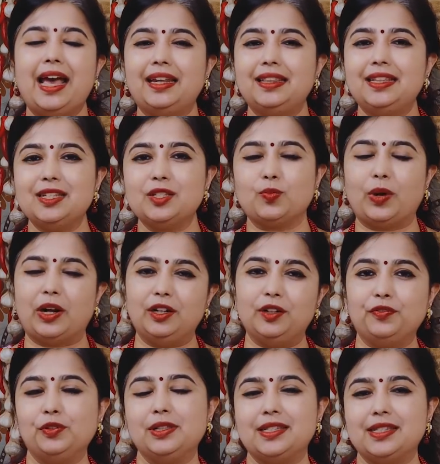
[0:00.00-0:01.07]
and these
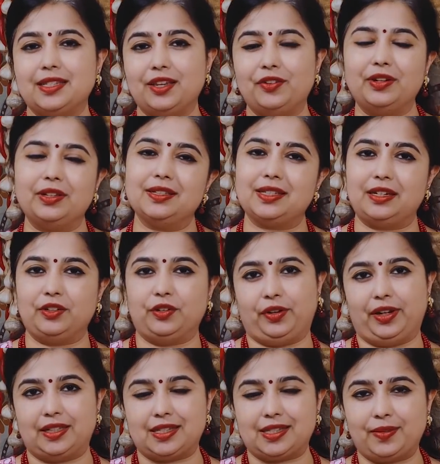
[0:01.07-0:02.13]
wonderful cereals and
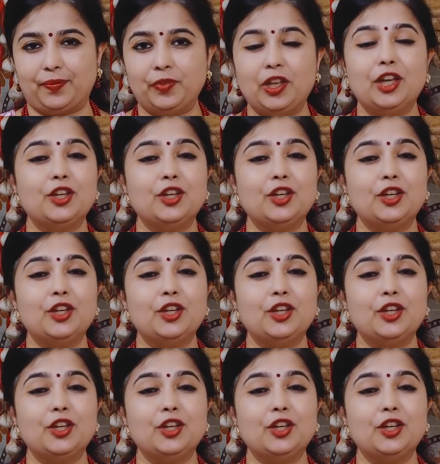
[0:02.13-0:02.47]
grains.